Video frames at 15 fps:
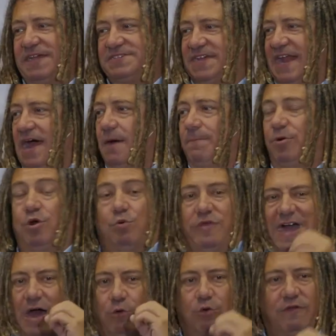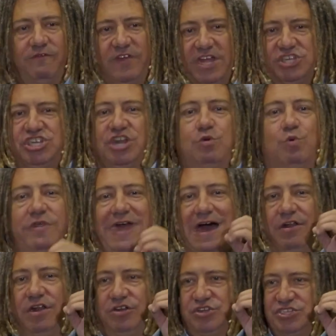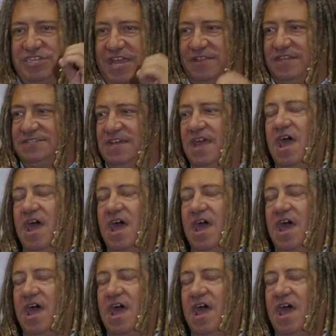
an output without revision, without understanding,